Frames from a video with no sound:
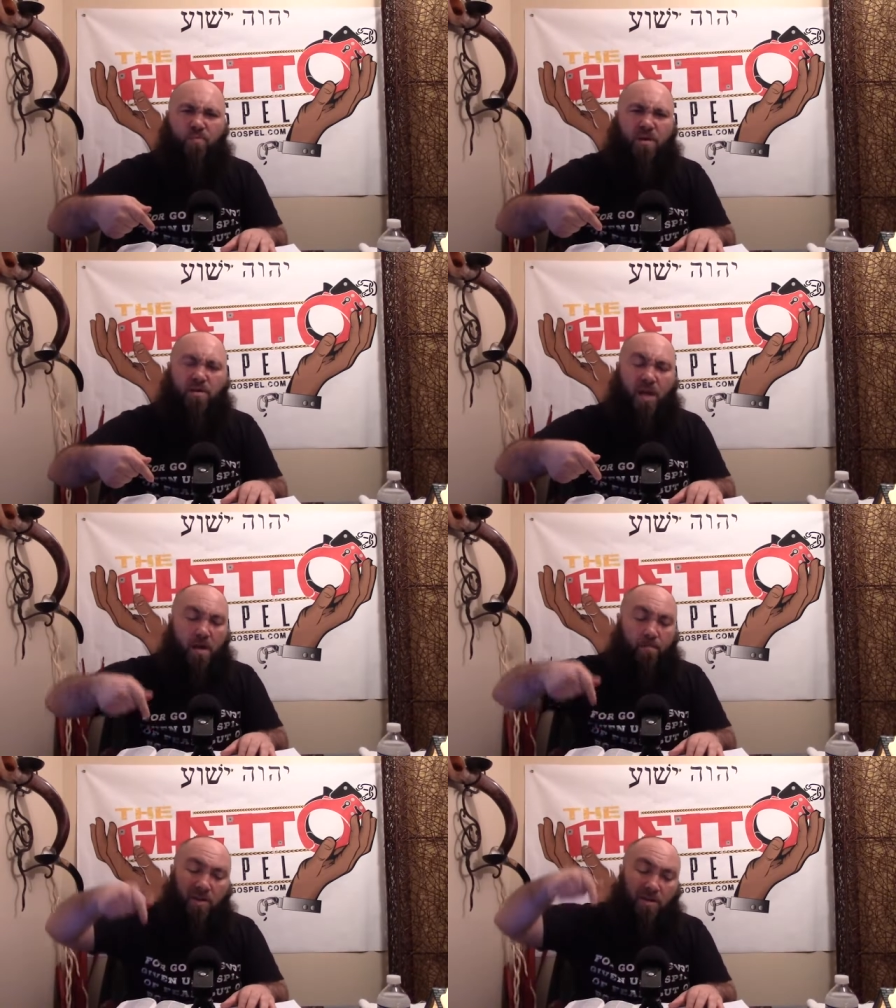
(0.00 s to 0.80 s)
with us,
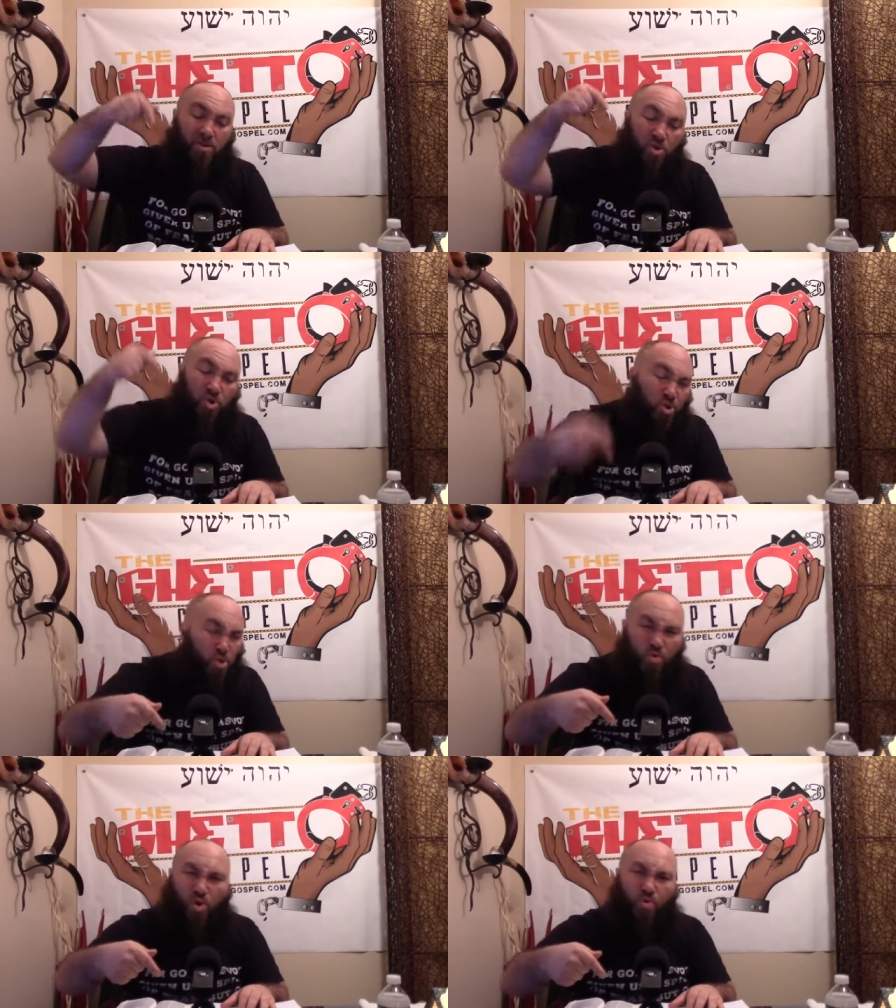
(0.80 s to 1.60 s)
because
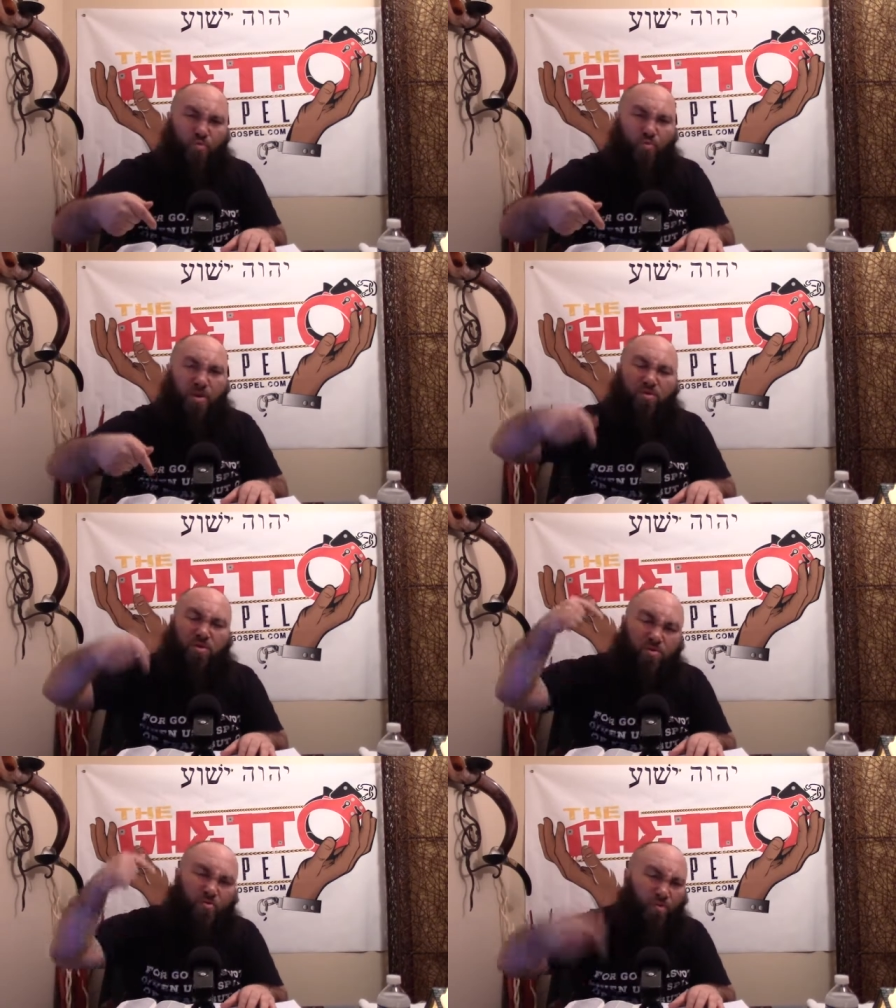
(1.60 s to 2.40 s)
you know the real,
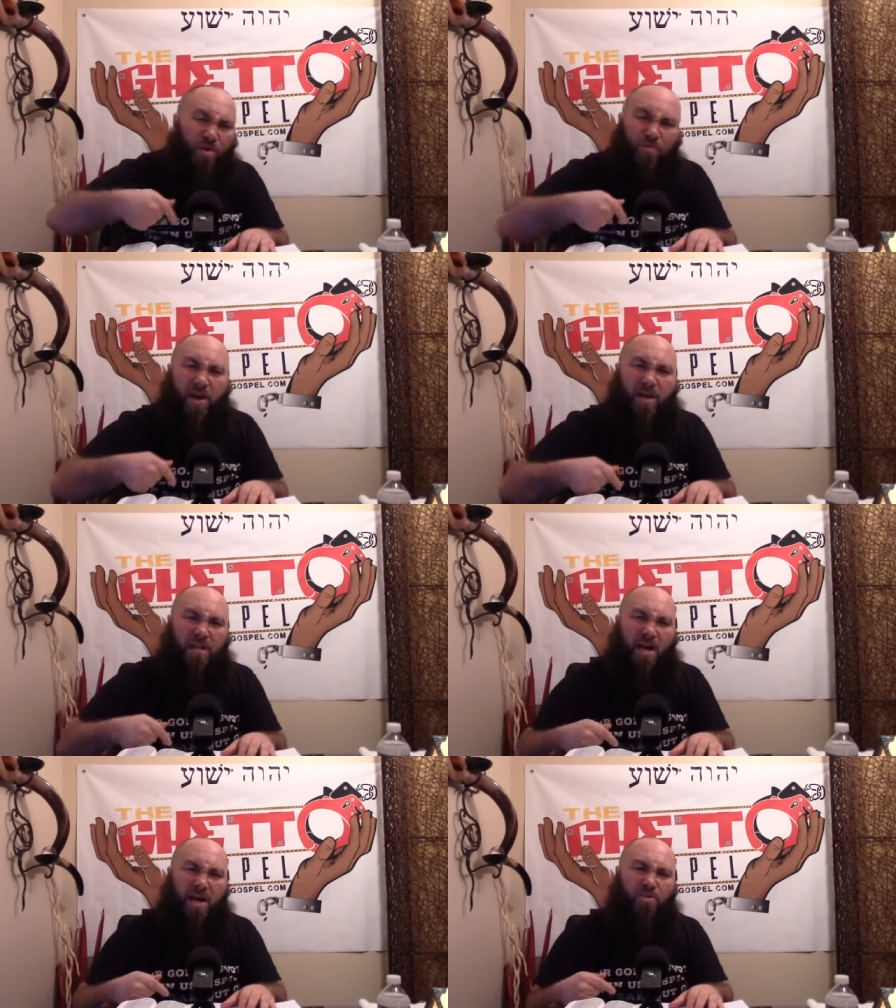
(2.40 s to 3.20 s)
because real
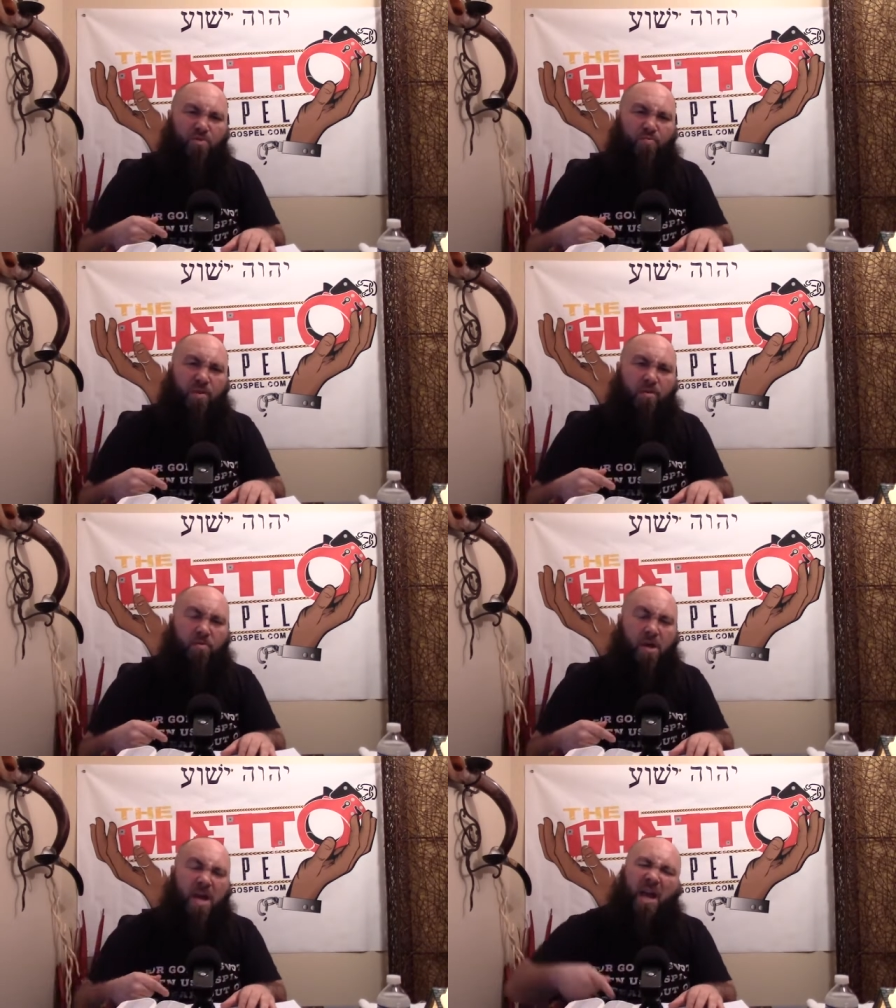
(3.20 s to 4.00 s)
recognizes
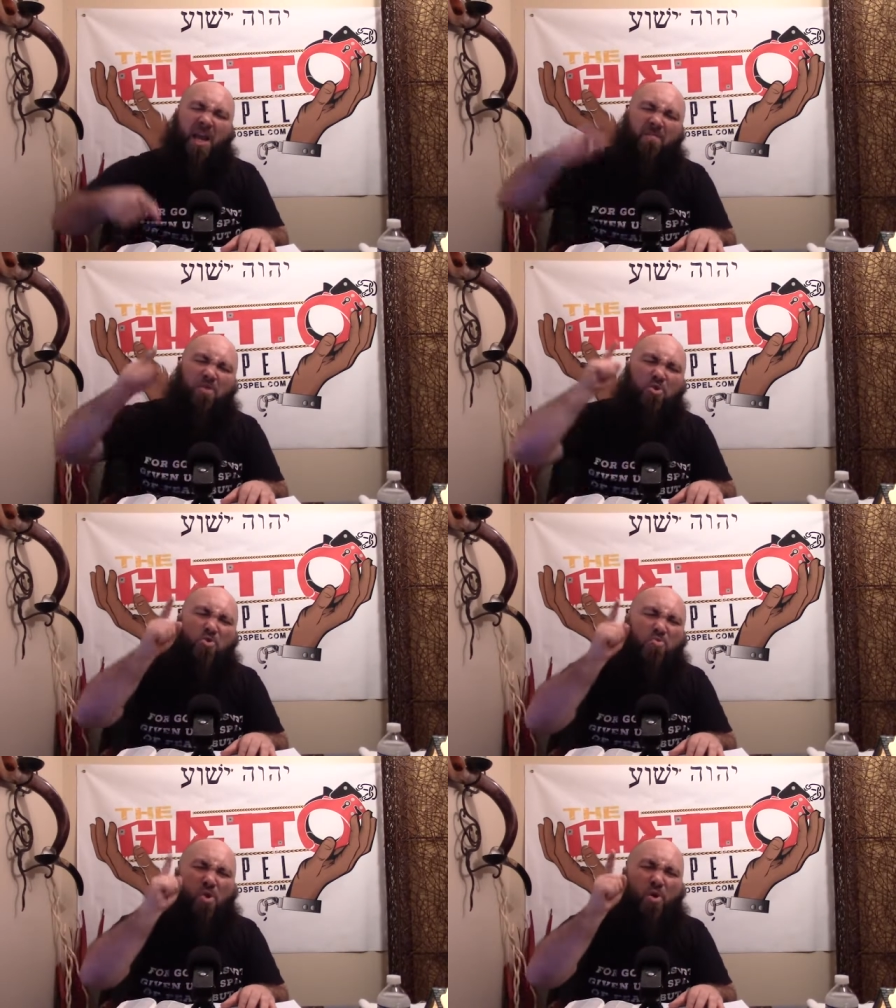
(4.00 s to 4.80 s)
real. And if
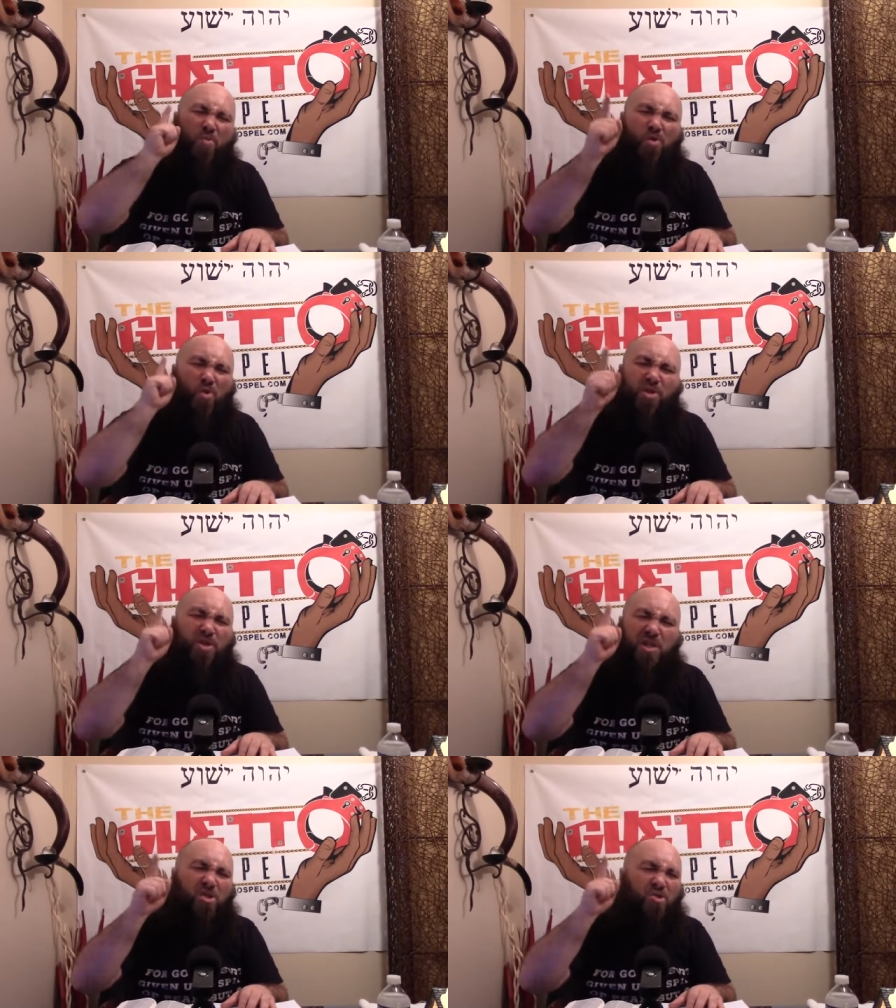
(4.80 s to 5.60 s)
you know the Lord
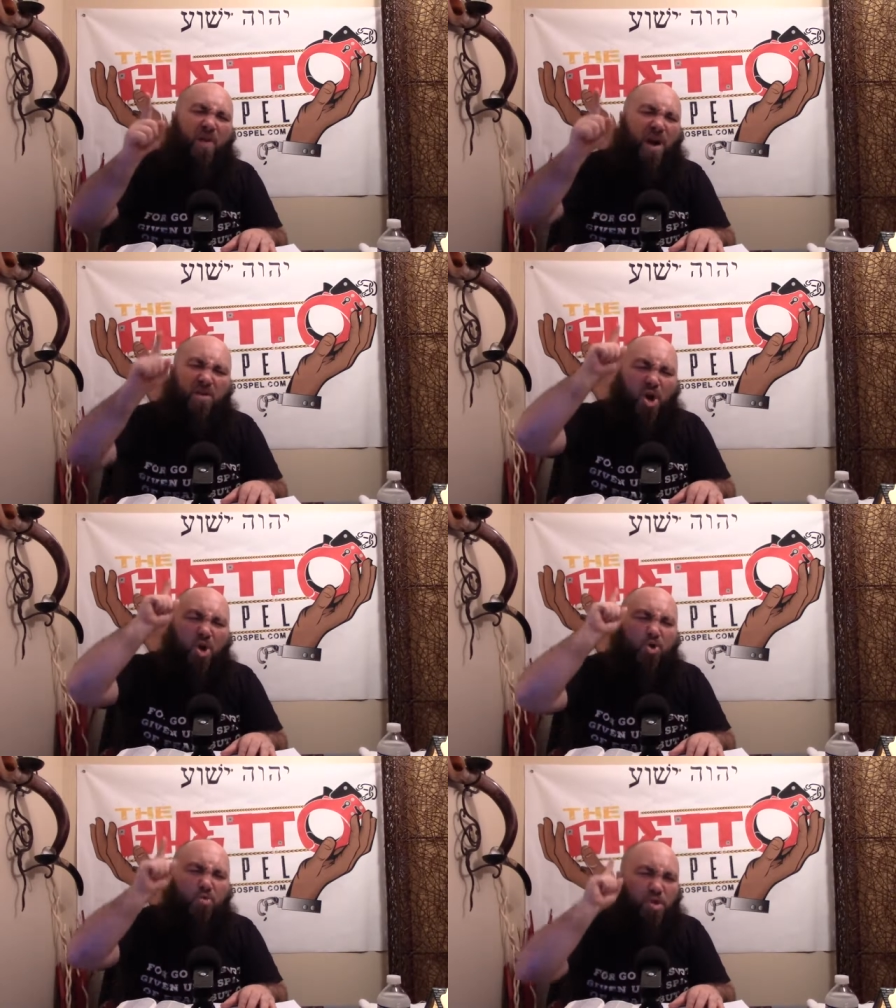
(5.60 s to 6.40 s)
Jesus Christ,
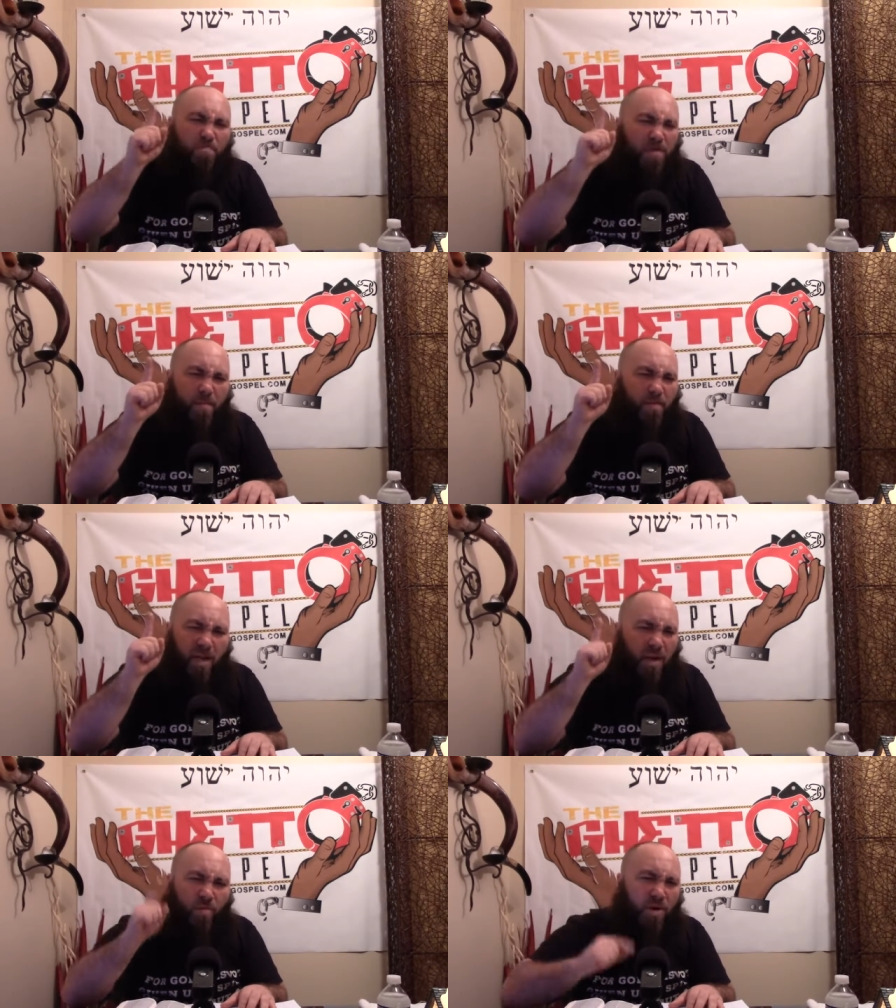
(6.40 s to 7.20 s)
you should be able to
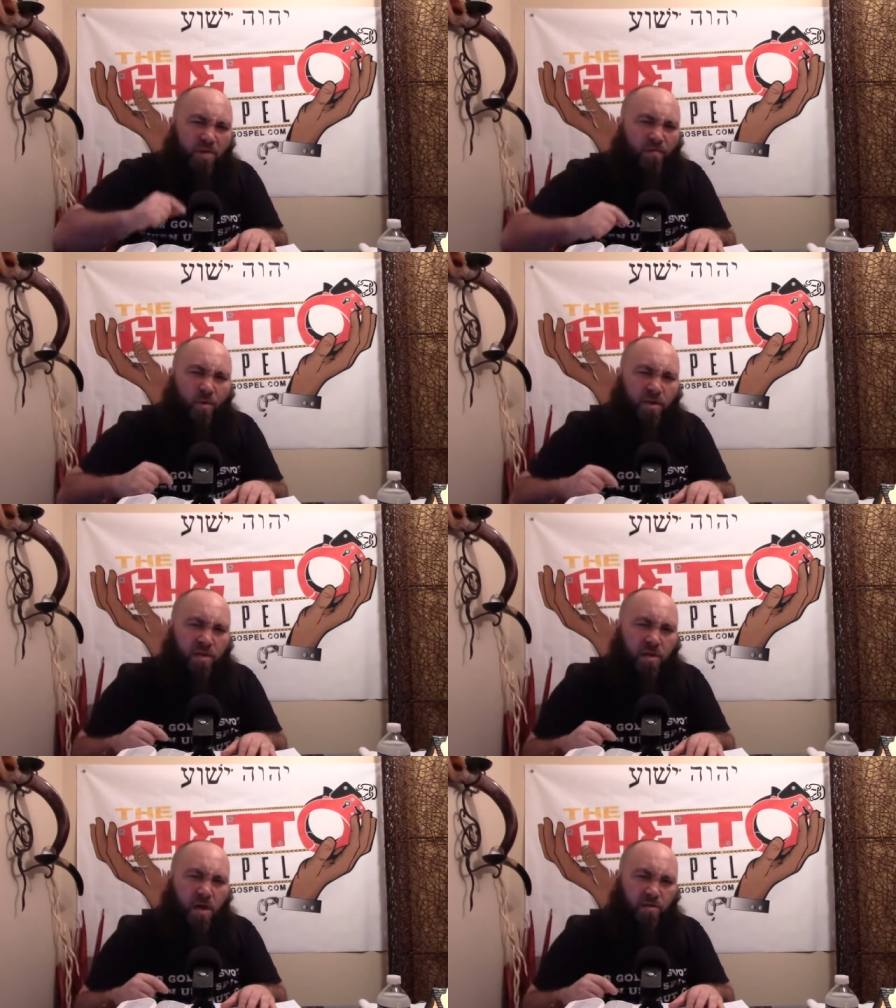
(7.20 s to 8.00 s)
hear his
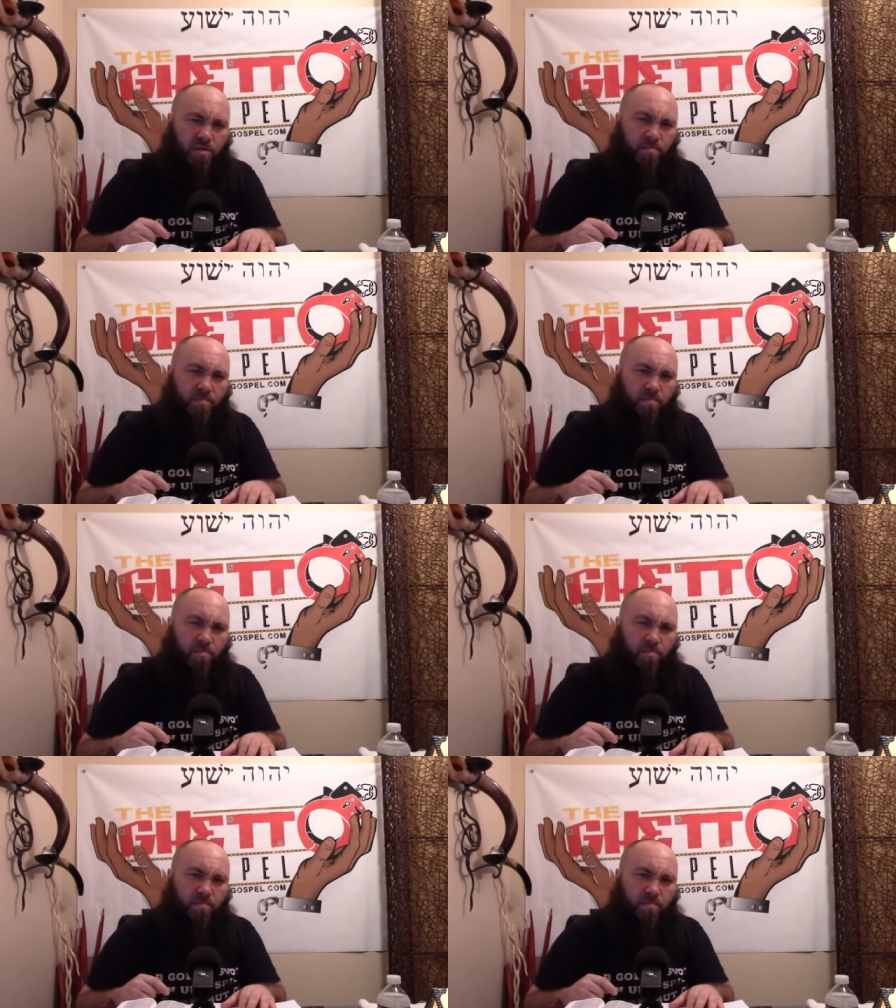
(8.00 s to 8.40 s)
voice in us.